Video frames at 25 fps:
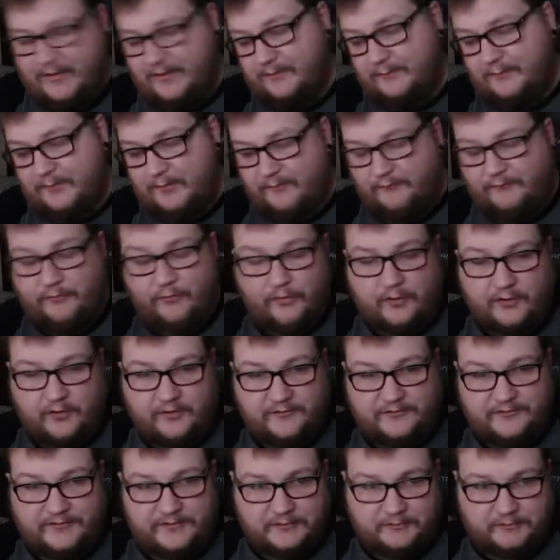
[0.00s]
uh, well, full
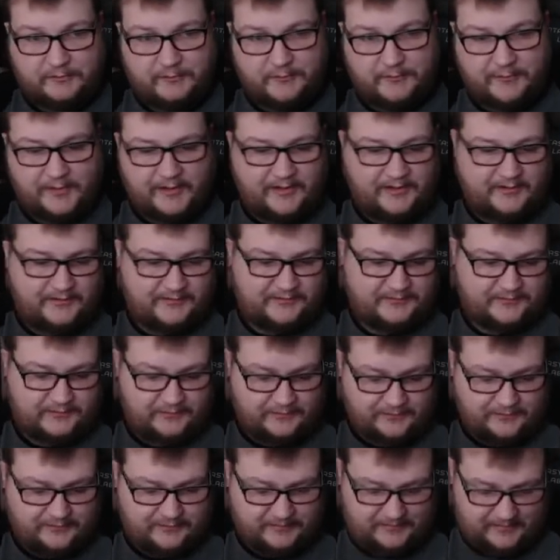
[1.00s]
art secret rare is
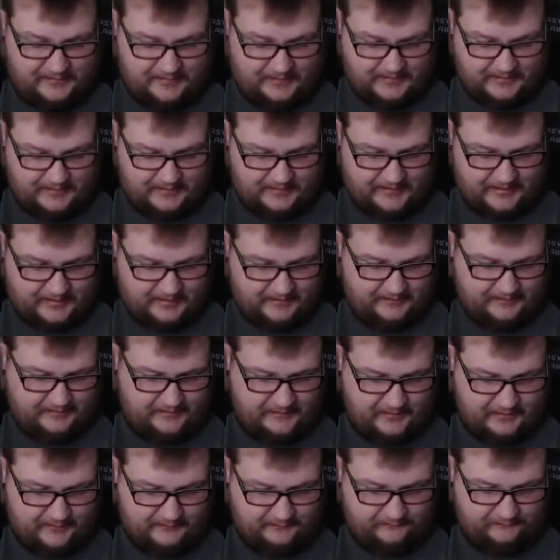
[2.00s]
good. I, I
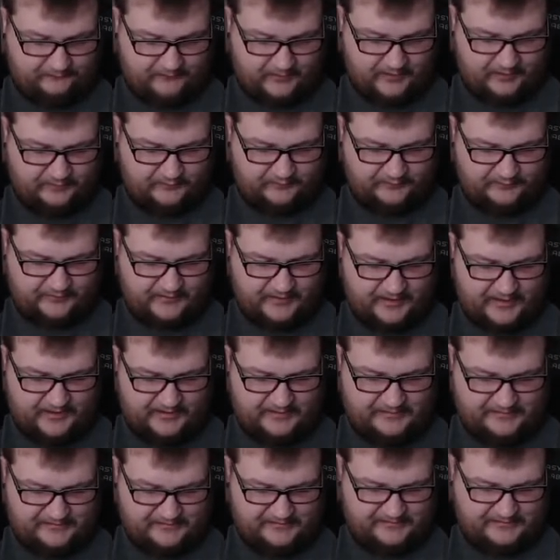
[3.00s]
I'm fine with
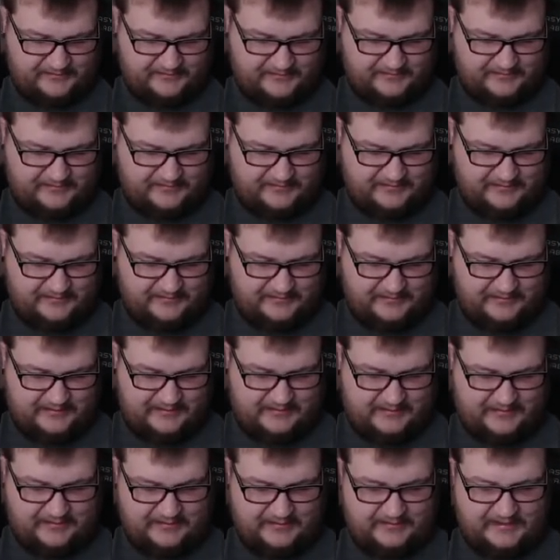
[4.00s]
that.
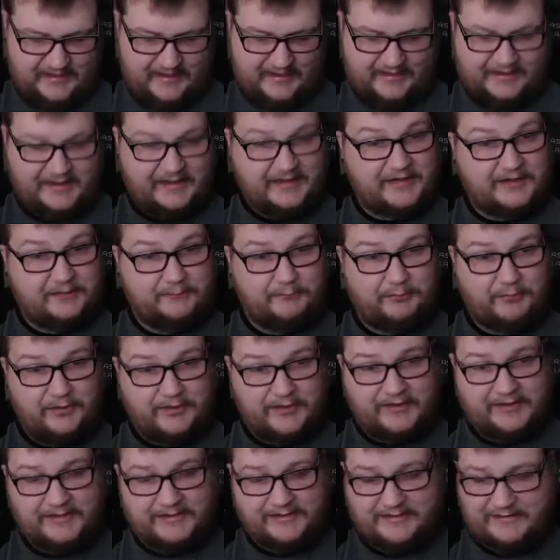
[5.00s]
I can't
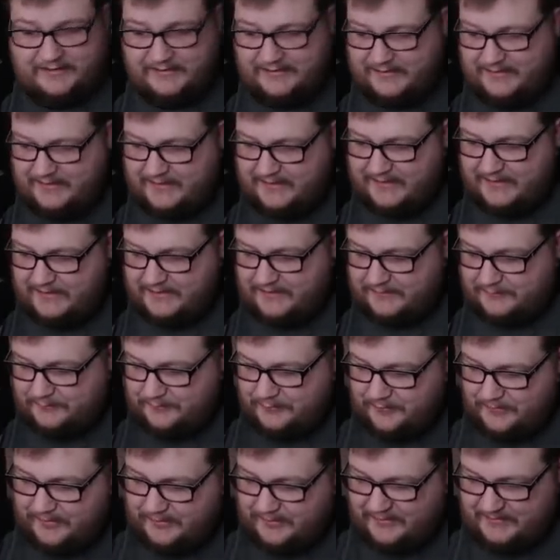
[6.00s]
complain. I can't
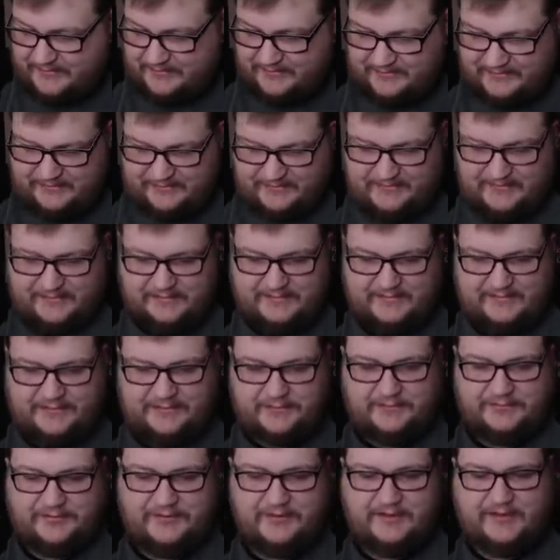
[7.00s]
complain.
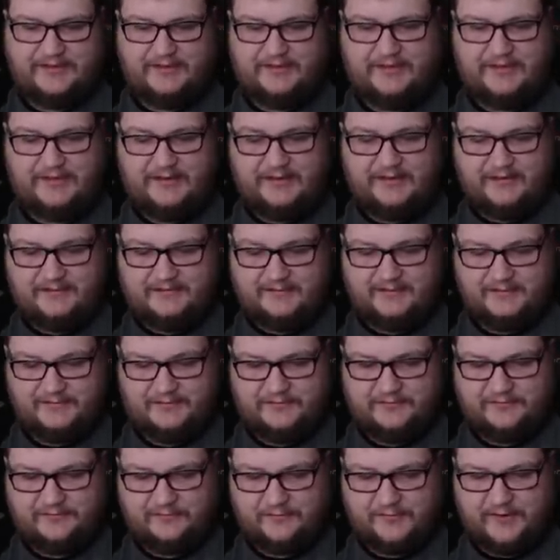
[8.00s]
Good thing, you know,
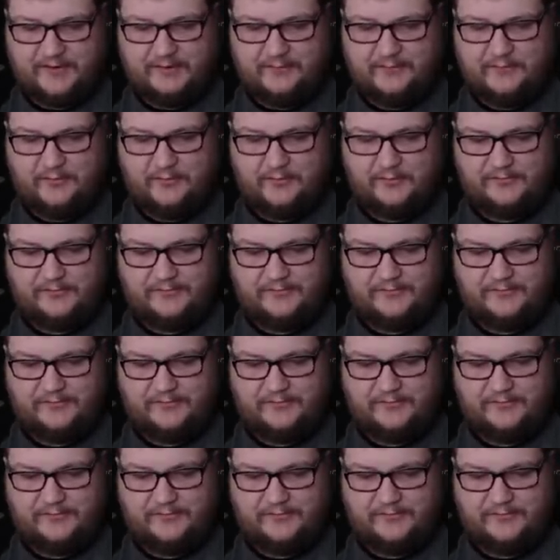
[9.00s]
there's way more